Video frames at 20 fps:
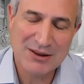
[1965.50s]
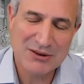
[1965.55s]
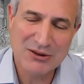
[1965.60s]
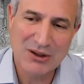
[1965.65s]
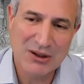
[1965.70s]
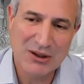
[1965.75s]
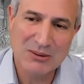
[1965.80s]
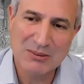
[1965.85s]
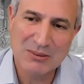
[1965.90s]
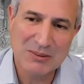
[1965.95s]

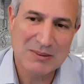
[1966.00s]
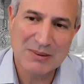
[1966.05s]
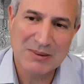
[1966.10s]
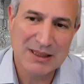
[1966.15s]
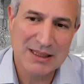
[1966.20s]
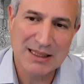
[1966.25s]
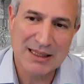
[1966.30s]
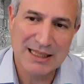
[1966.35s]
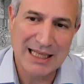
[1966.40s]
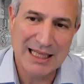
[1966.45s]
So
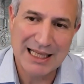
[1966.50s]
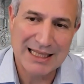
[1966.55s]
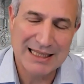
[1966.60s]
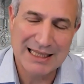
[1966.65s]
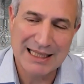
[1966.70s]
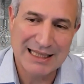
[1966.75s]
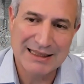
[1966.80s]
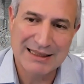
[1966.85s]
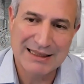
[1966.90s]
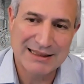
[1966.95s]

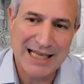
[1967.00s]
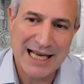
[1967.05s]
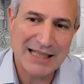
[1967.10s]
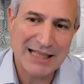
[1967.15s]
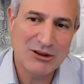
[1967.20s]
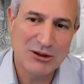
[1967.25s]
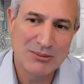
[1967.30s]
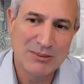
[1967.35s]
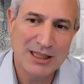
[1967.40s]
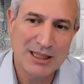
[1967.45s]

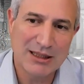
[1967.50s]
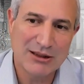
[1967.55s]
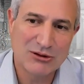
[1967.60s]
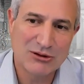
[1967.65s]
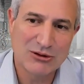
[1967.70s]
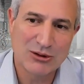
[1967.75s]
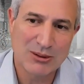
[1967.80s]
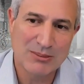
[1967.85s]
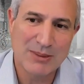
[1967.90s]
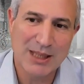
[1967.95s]
that to me
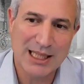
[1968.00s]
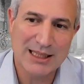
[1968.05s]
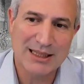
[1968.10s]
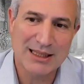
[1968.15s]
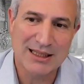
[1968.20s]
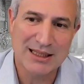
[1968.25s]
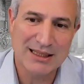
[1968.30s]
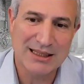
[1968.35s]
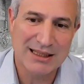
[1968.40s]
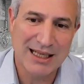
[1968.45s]
is
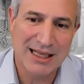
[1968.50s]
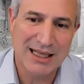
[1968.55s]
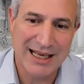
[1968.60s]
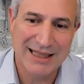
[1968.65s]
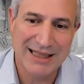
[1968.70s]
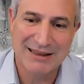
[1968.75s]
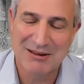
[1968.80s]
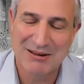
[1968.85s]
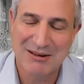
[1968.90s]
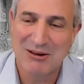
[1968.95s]
dramatic.
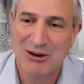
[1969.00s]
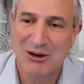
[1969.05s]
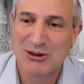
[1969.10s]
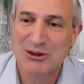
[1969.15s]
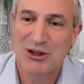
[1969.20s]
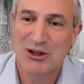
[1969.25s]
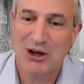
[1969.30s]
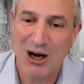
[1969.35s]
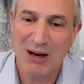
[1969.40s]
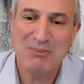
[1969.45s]
And
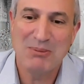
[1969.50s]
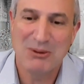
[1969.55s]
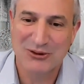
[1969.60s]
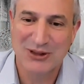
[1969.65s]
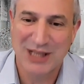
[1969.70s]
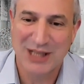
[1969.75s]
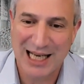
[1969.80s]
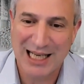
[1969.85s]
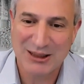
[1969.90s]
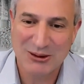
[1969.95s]
on top
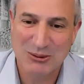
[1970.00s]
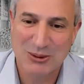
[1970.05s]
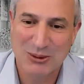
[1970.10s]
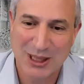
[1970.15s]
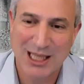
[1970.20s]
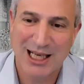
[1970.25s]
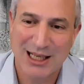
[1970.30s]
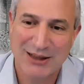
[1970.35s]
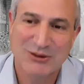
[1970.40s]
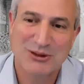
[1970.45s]
of that,
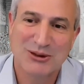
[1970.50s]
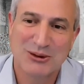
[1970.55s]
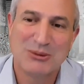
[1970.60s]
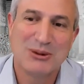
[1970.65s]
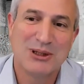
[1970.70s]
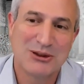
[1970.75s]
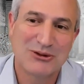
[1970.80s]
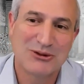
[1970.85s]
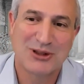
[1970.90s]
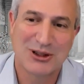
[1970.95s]
we have the
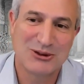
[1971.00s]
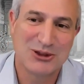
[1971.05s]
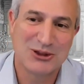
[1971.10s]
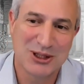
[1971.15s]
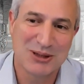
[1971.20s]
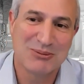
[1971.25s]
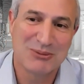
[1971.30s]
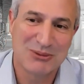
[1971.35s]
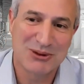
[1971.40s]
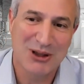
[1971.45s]
risk that
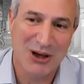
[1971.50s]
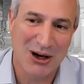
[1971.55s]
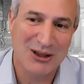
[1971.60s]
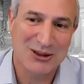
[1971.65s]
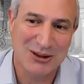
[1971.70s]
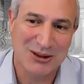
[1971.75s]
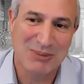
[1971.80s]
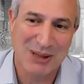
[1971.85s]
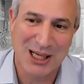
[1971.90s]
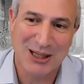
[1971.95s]
Jim
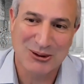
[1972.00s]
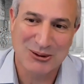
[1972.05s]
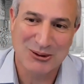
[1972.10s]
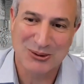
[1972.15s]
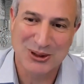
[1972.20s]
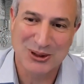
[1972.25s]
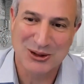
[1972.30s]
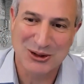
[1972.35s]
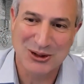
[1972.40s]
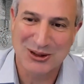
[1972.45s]
talked
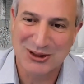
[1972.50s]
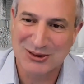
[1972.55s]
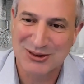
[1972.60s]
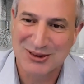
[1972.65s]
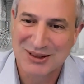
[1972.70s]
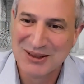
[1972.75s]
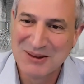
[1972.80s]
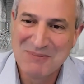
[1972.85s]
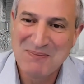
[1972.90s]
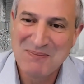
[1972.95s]
about, which
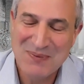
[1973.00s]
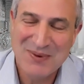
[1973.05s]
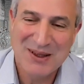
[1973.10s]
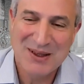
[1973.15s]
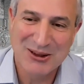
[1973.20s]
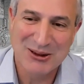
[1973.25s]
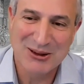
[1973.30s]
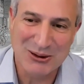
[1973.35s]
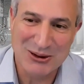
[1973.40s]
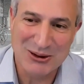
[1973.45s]
is,
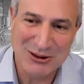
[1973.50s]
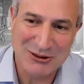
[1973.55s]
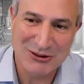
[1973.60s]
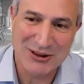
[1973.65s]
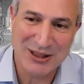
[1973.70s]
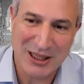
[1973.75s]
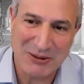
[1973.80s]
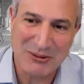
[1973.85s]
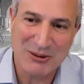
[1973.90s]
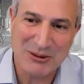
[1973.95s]
the
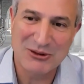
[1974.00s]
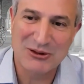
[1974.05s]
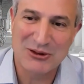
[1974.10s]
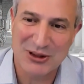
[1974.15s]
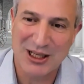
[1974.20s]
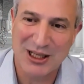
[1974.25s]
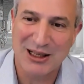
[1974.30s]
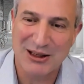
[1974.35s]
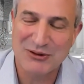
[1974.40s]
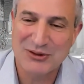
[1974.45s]
scary
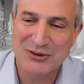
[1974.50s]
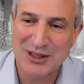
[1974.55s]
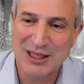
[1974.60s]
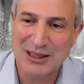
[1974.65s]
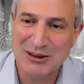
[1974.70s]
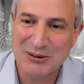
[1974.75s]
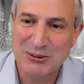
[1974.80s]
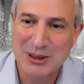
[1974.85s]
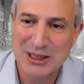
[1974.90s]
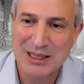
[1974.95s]
stuff
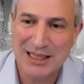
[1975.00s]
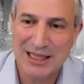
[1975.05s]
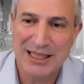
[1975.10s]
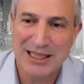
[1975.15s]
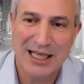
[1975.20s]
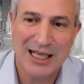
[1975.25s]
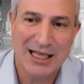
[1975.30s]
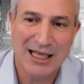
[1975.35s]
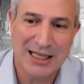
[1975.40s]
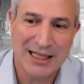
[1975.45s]
that with
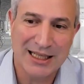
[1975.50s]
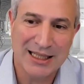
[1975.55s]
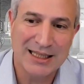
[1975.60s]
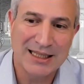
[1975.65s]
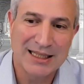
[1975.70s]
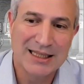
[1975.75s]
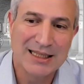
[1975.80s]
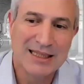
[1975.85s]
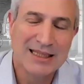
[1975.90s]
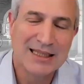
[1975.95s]

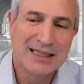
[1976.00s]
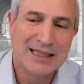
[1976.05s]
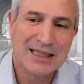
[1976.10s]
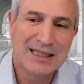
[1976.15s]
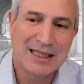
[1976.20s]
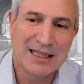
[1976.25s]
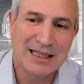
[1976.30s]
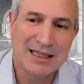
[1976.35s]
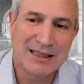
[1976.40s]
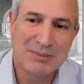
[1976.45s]
AI,
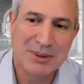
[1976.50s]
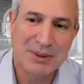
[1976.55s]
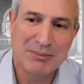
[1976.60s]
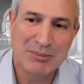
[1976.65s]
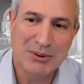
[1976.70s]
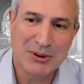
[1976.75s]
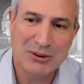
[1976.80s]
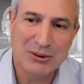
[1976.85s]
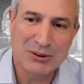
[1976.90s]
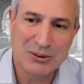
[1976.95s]

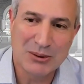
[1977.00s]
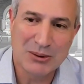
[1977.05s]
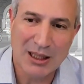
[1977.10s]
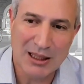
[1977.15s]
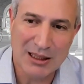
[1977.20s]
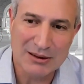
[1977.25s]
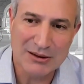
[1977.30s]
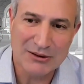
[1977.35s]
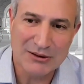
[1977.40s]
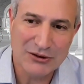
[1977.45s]
people who
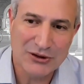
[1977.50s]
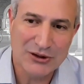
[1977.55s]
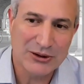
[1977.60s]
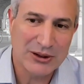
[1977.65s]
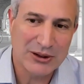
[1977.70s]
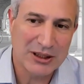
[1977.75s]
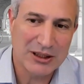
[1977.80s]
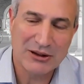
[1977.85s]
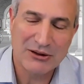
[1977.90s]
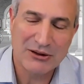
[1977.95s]
are
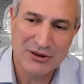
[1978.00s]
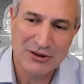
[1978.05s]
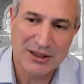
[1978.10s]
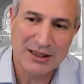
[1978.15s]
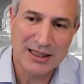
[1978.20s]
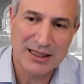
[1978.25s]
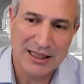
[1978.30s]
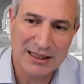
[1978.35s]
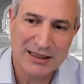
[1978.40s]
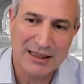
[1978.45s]
nefarious
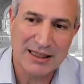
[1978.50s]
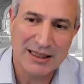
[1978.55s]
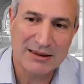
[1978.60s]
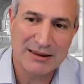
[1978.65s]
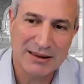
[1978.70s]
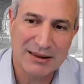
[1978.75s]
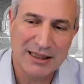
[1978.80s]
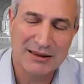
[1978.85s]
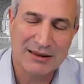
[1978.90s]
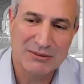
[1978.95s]

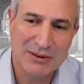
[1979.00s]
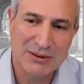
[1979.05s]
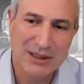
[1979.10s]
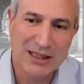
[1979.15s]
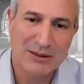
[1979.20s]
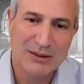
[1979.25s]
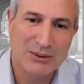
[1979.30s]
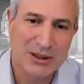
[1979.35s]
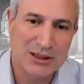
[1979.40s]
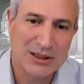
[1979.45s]
and
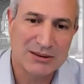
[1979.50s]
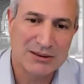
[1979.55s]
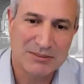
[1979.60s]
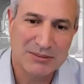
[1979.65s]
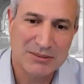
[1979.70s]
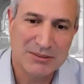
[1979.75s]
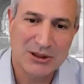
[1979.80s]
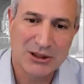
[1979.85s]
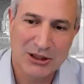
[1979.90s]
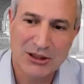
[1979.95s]
really want to
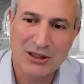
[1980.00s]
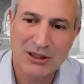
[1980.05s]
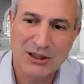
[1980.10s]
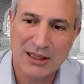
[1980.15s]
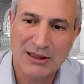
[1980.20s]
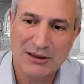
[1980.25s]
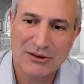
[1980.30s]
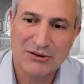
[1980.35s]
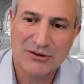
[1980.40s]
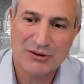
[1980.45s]
hurt
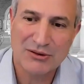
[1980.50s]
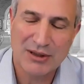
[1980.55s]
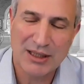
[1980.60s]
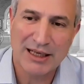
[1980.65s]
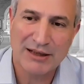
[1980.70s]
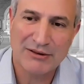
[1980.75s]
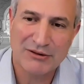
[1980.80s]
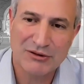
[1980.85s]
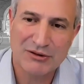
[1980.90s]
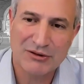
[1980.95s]
us
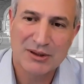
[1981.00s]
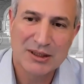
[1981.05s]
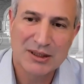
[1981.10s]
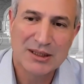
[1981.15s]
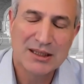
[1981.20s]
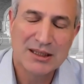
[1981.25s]
have